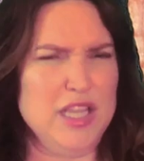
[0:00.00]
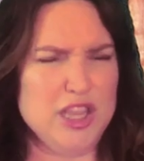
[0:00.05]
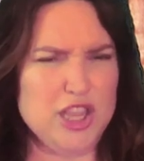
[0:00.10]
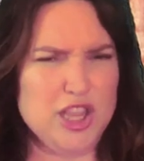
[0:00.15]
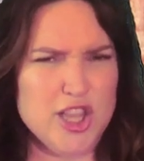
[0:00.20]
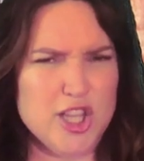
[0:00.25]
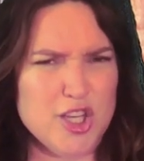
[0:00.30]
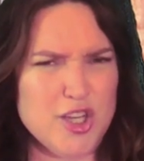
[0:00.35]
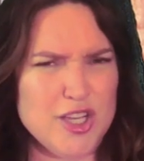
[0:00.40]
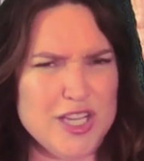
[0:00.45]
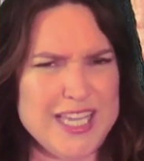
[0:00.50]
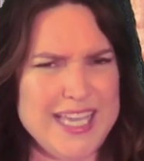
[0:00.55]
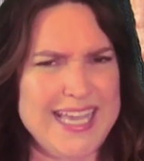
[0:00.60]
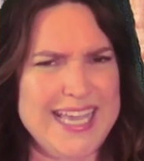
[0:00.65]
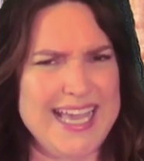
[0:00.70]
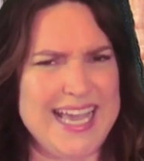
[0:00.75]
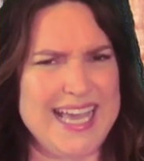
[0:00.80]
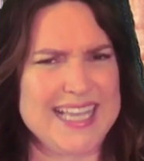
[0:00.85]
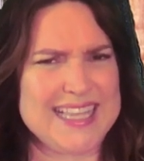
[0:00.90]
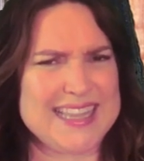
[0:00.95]
Look
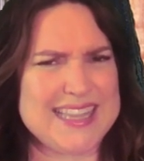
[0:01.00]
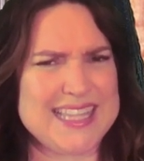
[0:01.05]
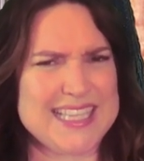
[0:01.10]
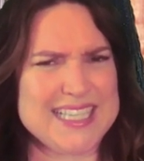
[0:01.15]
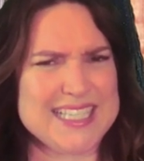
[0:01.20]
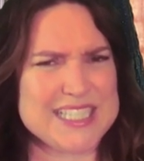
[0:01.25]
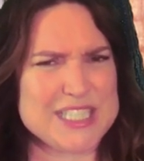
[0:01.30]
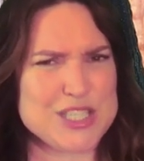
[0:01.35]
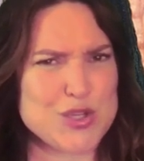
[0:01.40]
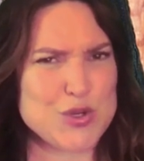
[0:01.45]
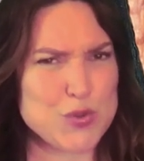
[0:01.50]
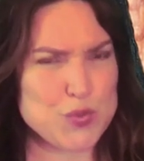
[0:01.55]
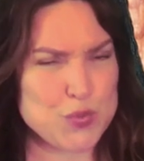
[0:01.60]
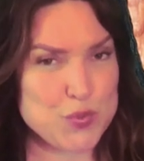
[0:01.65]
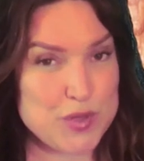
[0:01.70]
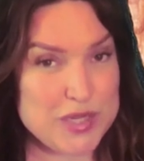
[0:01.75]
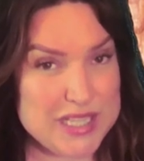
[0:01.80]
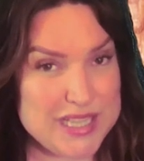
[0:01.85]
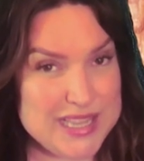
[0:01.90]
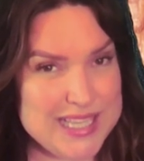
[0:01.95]
at this
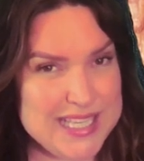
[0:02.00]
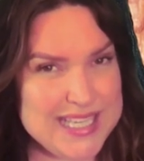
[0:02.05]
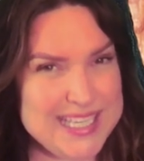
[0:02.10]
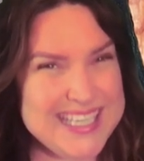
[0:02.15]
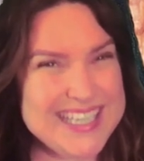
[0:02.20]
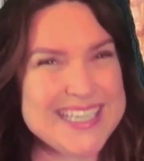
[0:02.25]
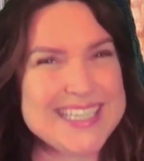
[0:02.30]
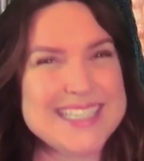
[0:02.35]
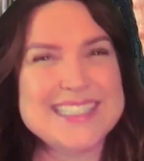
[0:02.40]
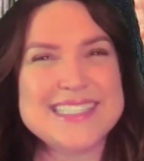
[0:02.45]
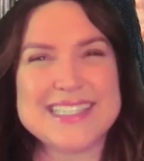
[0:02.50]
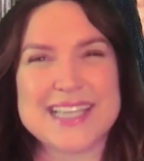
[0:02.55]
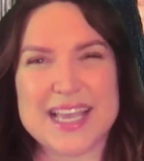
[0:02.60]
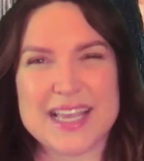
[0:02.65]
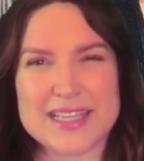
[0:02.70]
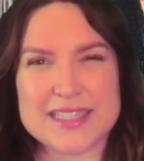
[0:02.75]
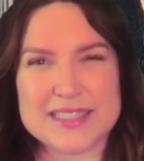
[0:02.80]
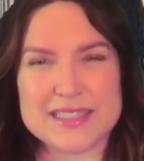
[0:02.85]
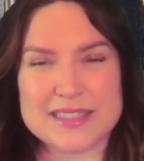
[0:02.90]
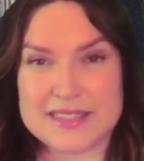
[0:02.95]
really
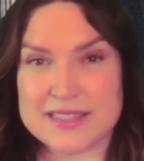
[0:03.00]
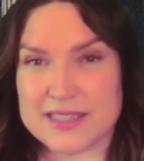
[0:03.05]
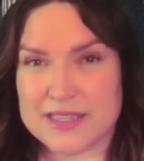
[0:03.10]
intense